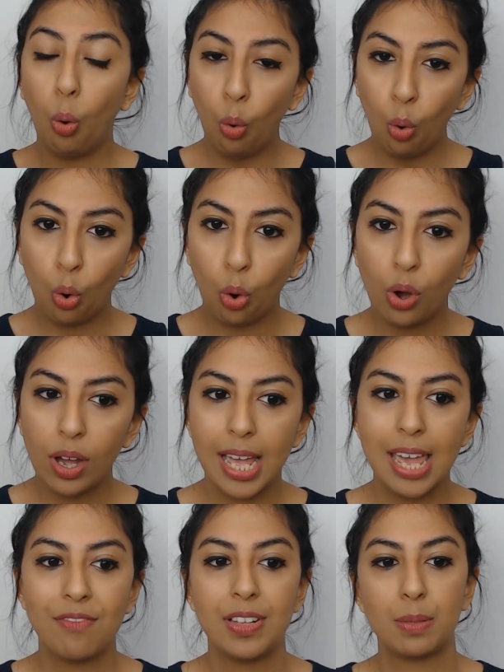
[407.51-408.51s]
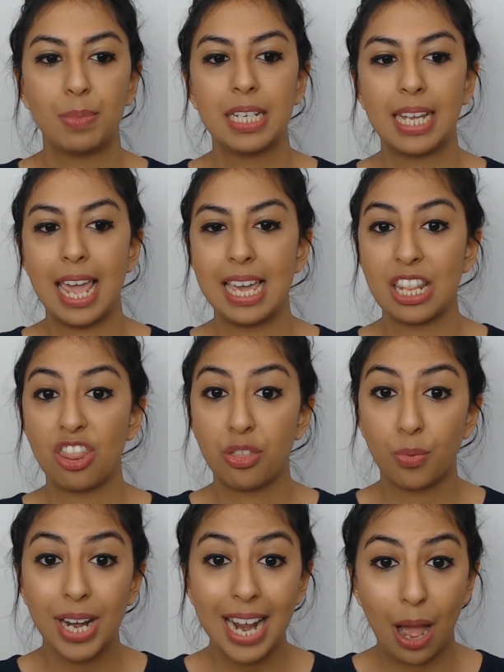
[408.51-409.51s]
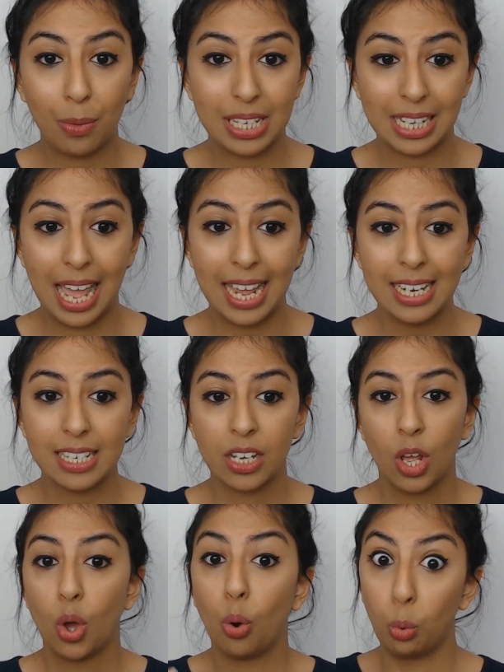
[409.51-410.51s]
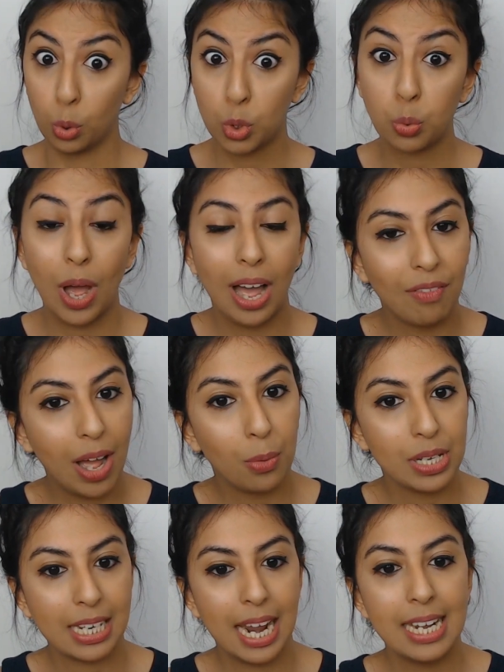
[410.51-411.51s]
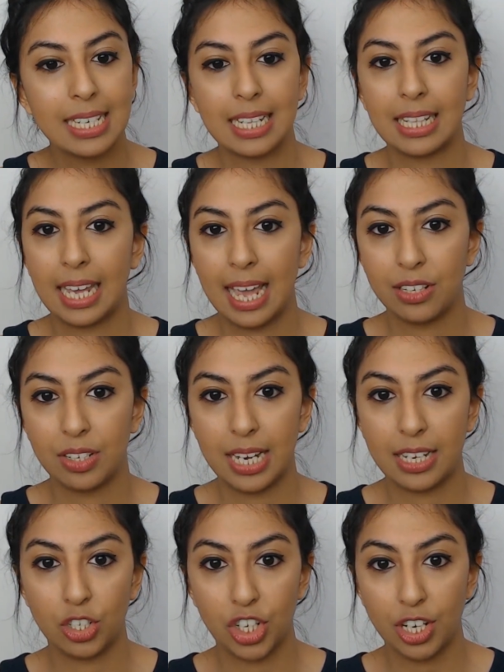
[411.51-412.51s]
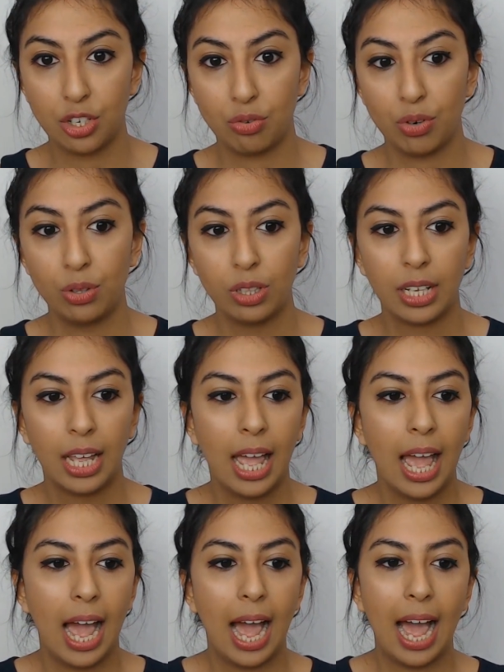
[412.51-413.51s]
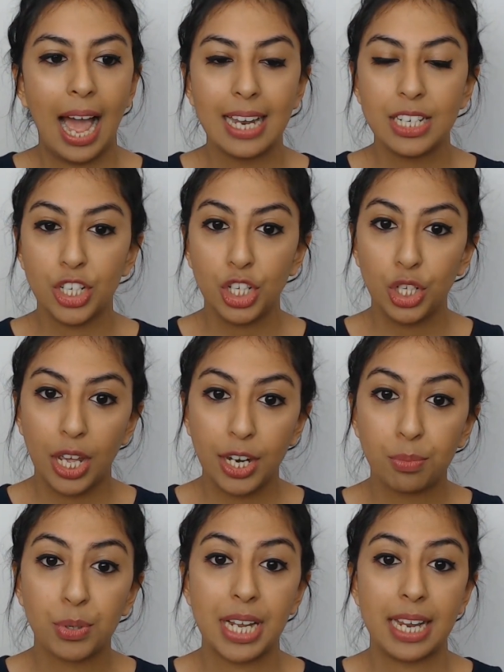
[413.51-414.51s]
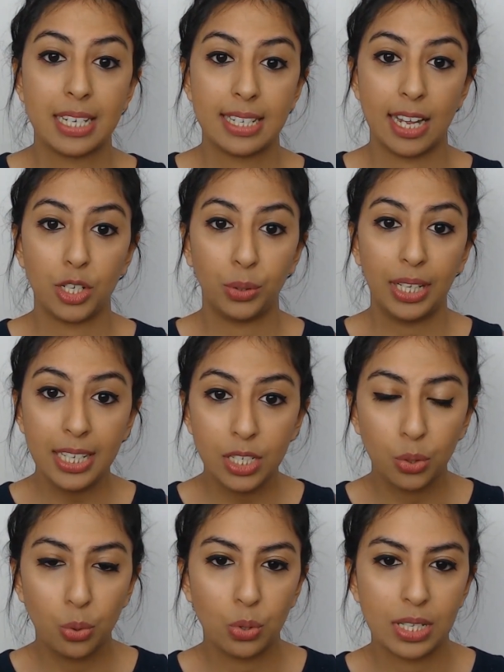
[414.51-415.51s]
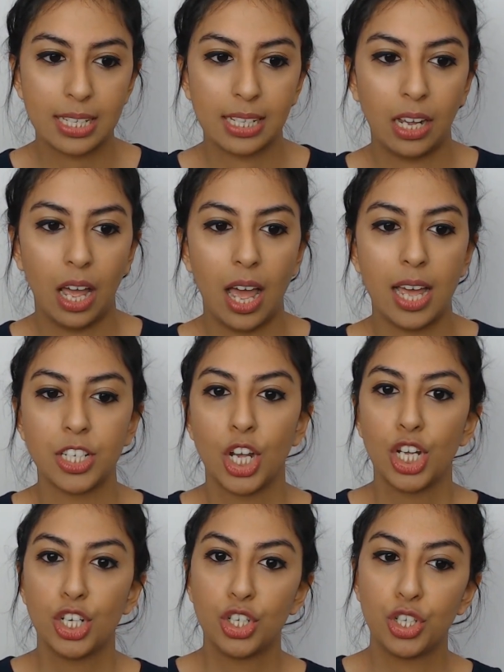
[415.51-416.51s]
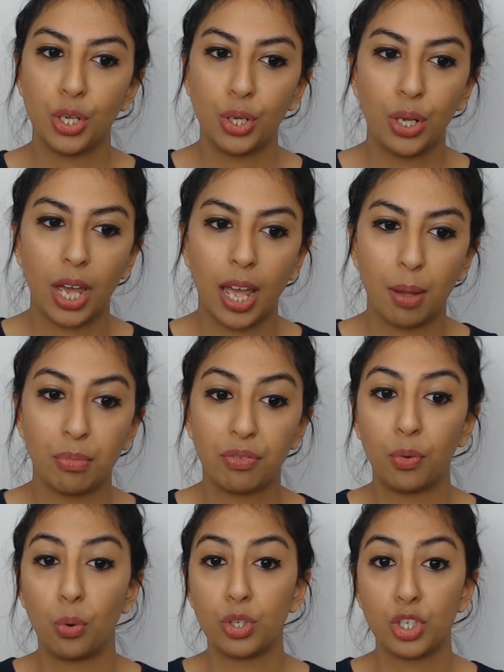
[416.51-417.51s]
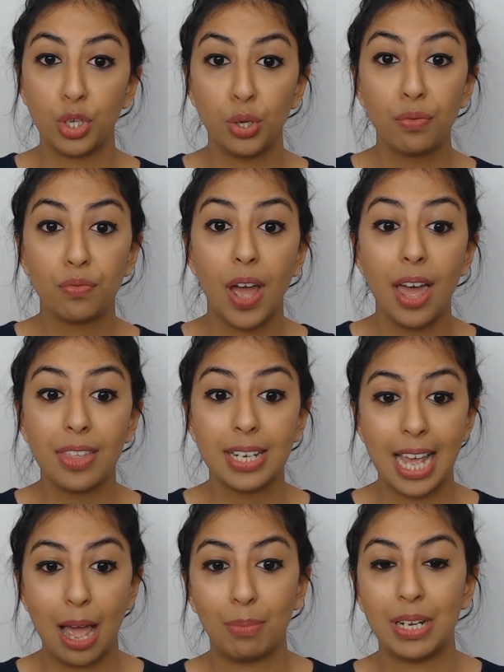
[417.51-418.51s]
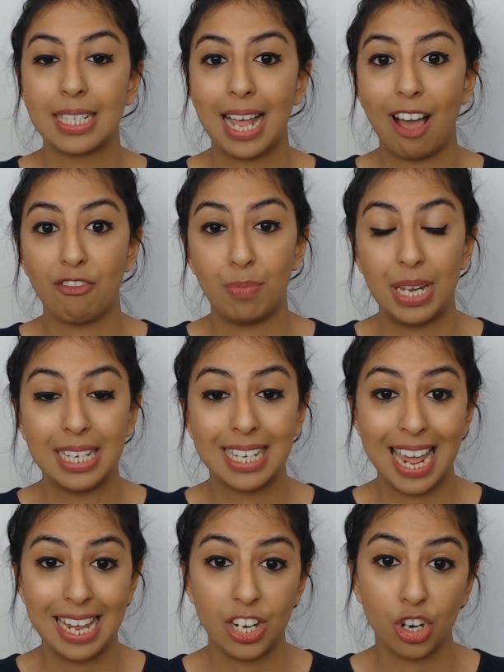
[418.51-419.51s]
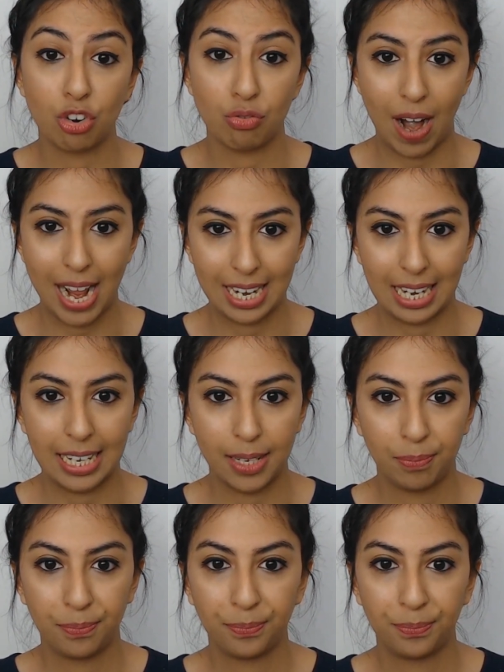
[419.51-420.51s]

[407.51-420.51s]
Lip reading: or if it's been taken 3 hours late or 12 hours late in the case of desogestrel, and unprotected sexual intercourse has occurred before two further tablets have been taken correctly.